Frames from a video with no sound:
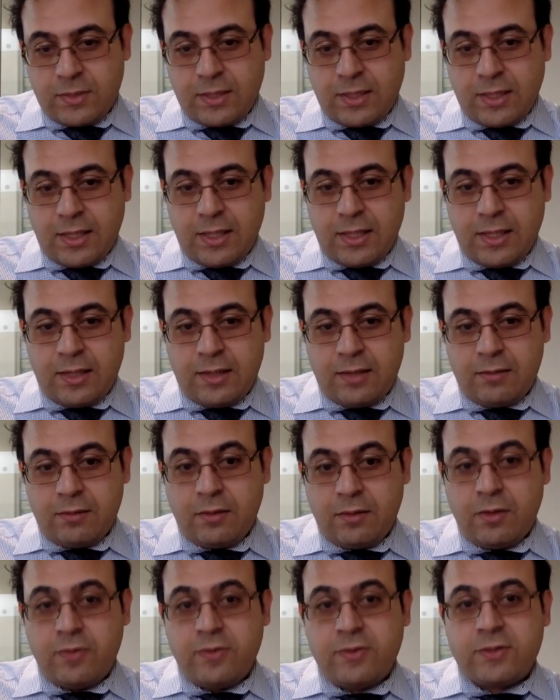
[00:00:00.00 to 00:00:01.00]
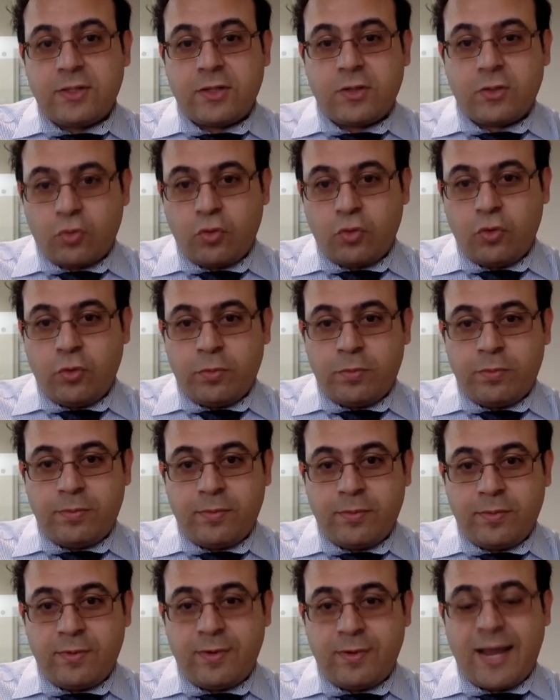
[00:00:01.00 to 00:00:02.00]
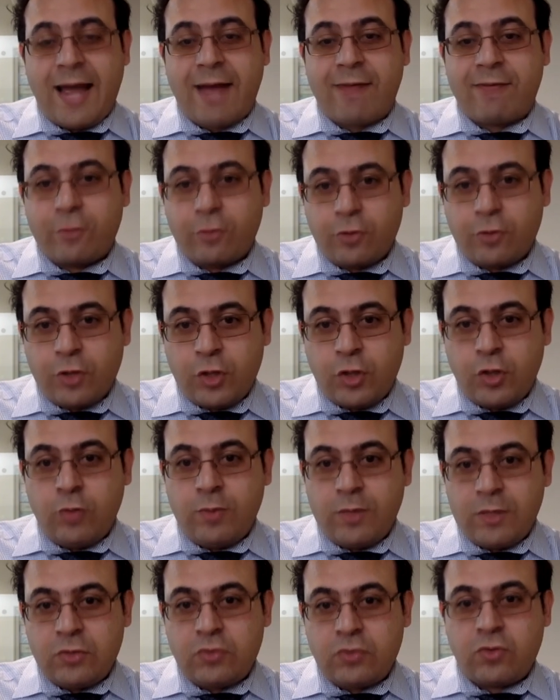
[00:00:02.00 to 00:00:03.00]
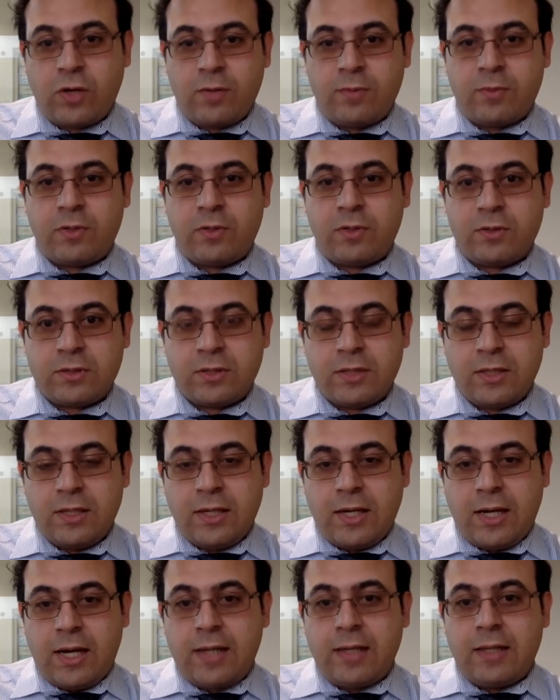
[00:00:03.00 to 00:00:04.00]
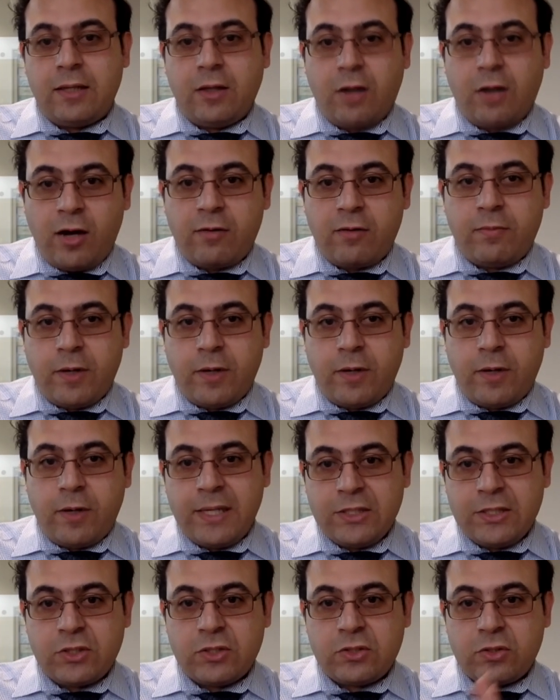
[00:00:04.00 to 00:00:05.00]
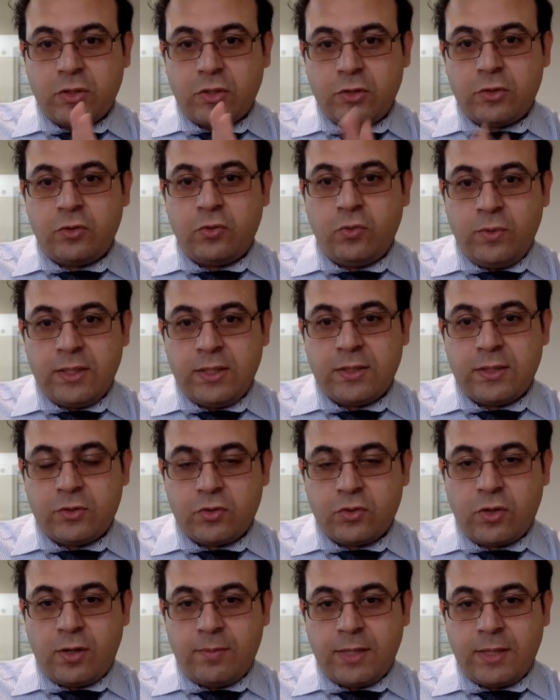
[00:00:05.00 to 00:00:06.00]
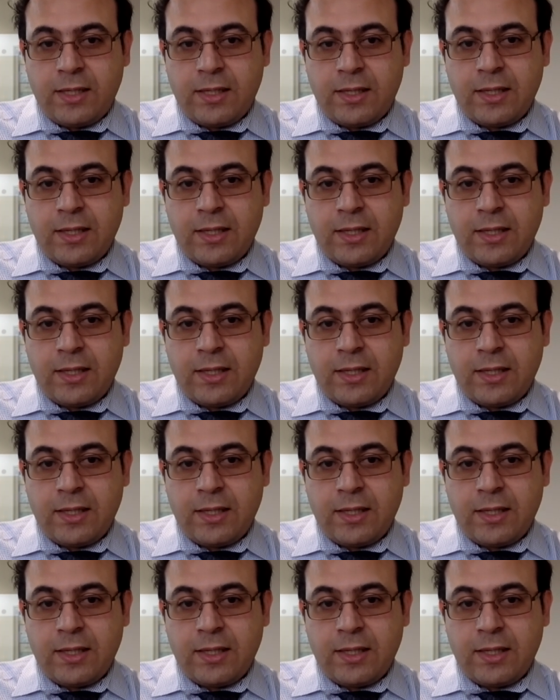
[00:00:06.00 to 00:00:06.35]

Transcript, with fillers: uh, there is a group or Afro-Cuban drummers, and a lot of my patients are doing the drumming.